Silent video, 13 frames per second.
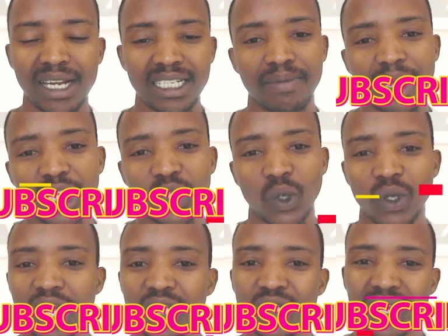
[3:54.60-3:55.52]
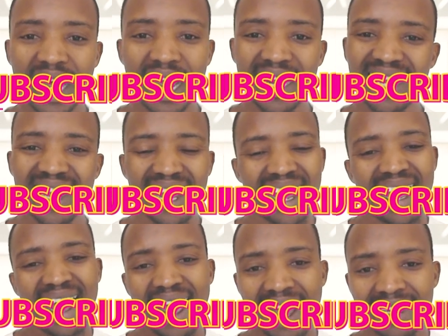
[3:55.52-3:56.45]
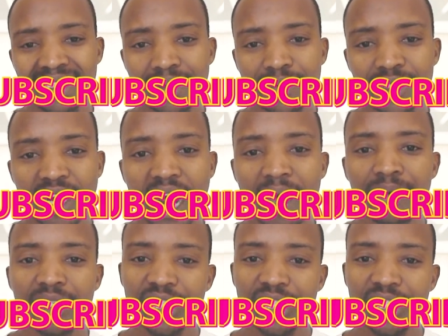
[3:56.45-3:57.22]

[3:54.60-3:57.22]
Please make sure that you like and subscribe,